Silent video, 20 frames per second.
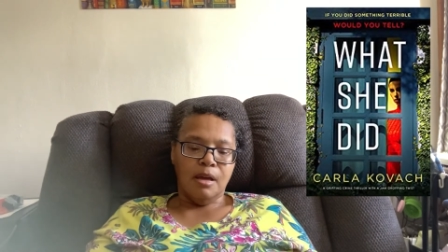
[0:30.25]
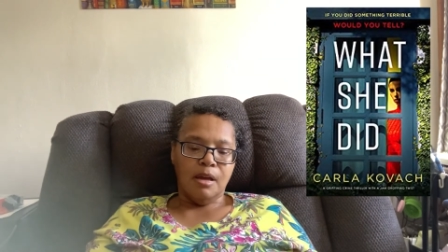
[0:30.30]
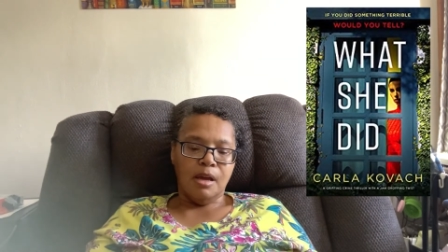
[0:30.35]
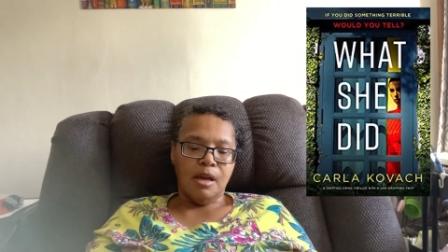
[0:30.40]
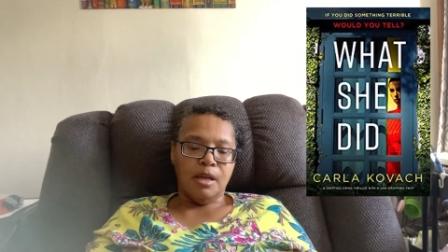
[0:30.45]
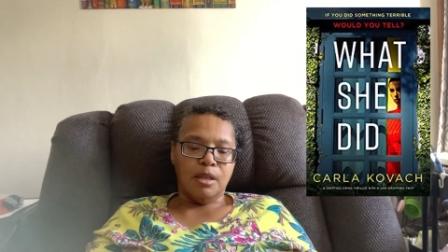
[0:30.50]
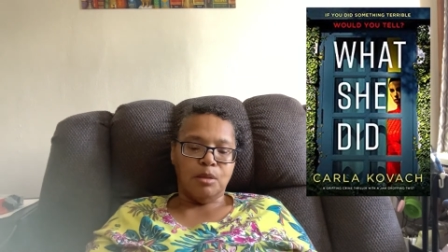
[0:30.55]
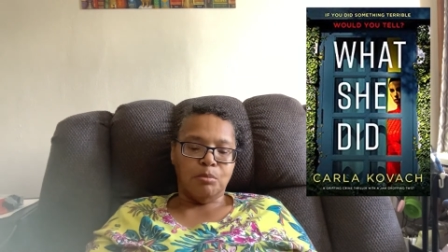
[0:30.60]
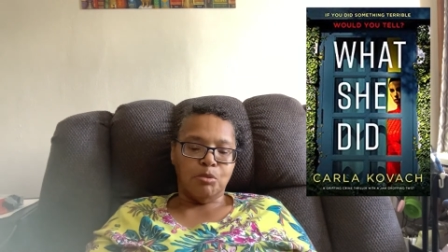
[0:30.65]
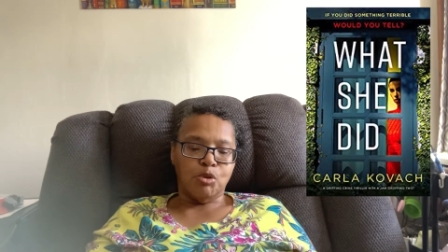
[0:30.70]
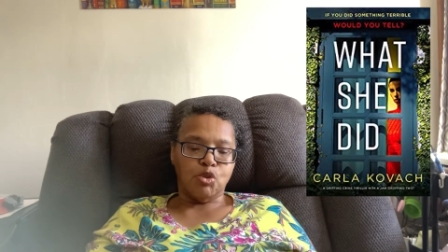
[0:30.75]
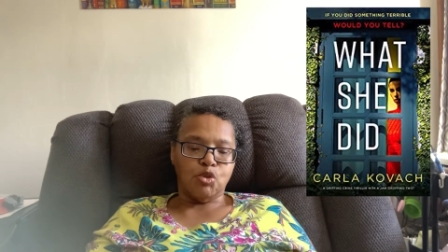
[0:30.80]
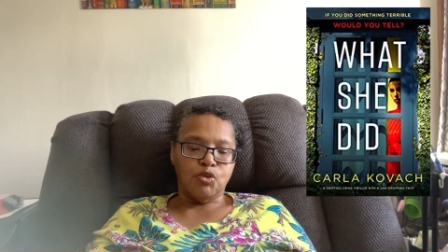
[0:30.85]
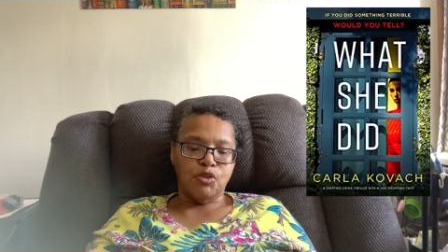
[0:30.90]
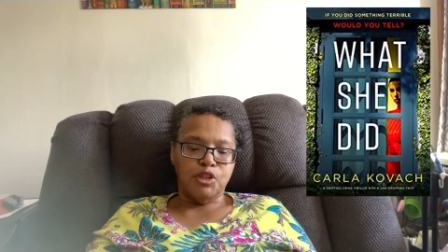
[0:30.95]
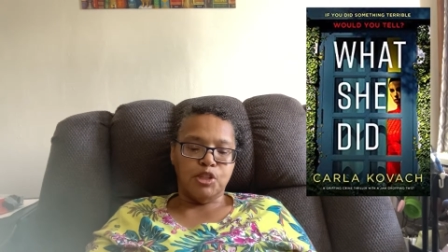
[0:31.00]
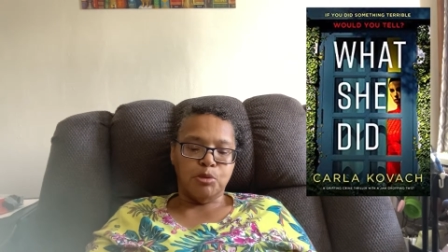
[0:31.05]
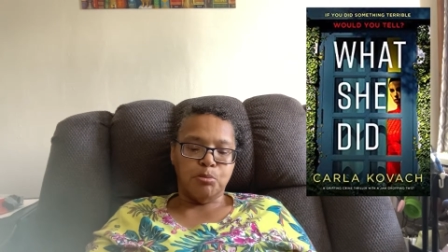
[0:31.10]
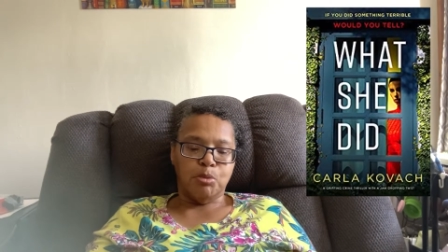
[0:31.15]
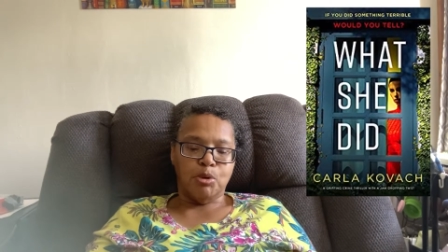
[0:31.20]
and the most
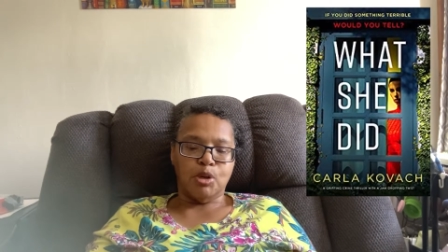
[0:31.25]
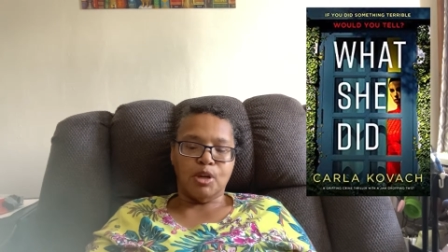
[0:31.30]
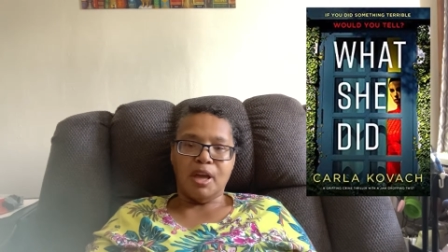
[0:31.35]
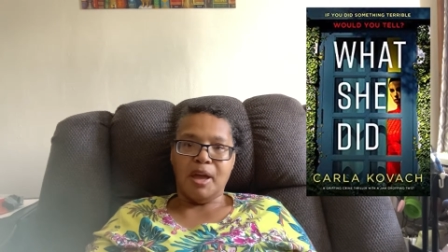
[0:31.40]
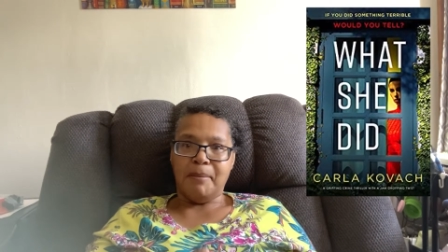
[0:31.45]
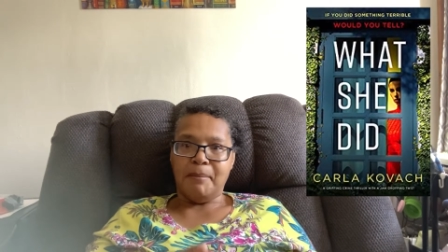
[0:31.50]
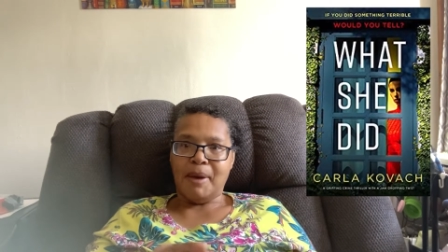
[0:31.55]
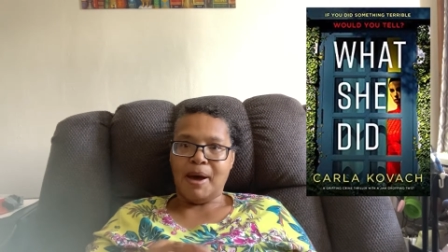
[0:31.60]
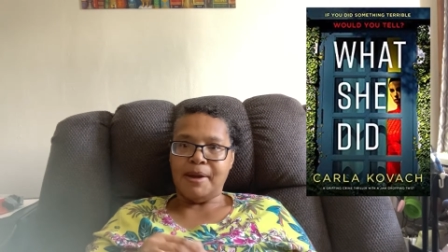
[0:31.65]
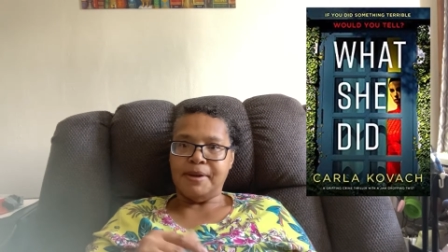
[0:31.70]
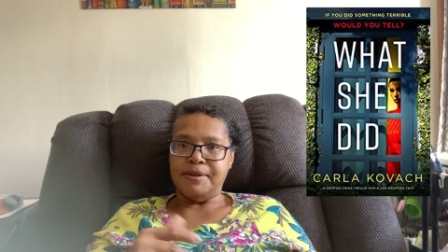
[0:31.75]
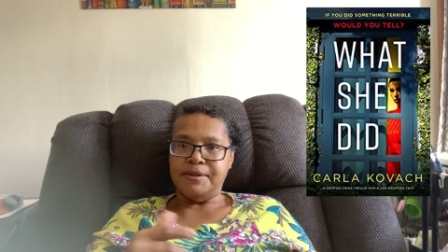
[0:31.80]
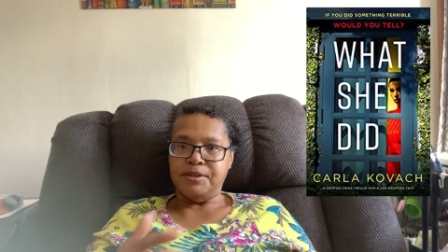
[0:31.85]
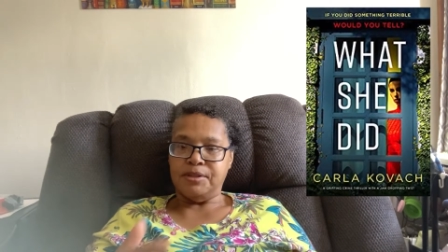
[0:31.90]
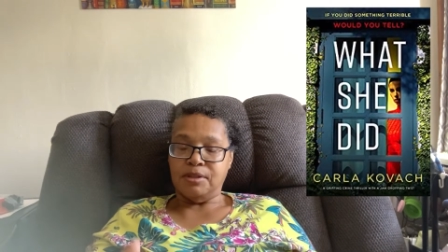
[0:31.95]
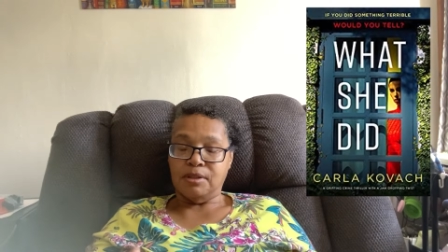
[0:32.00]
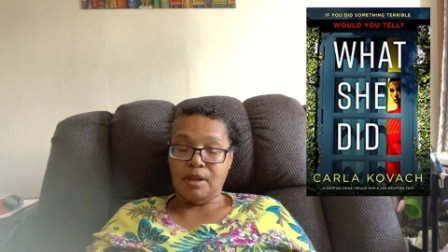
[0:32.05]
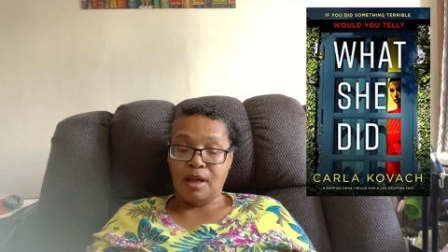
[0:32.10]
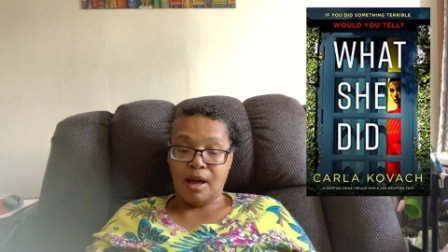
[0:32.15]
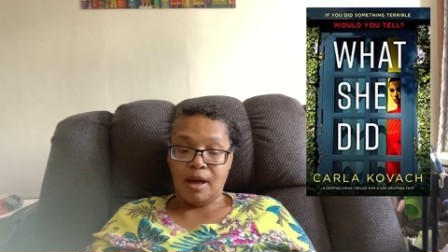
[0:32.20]
recent book came out in
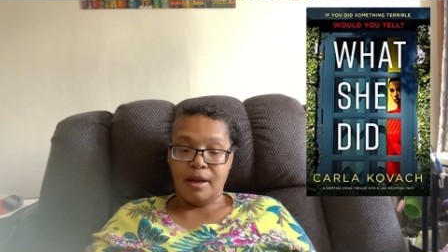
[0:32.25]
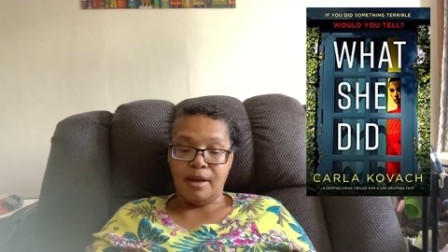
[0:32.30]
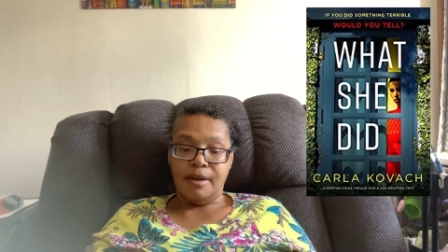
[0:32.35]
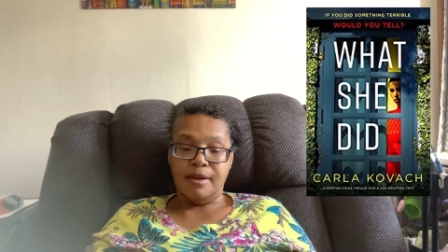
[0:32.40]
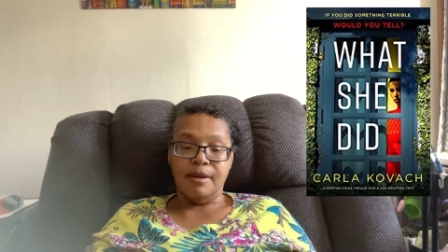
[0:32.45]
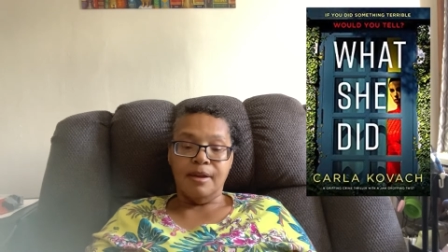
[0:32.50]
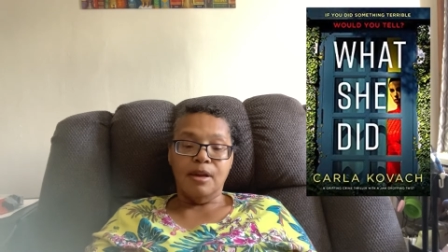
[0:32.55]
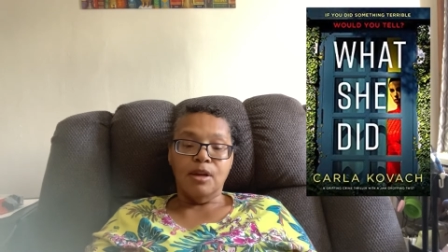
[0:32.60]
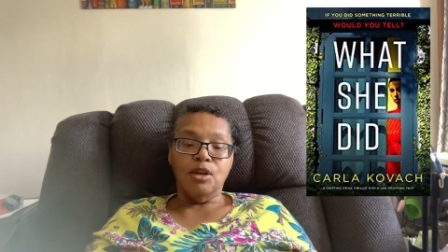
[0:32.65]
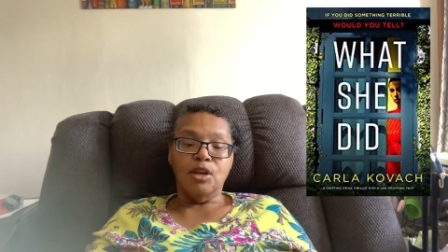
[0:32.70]
July,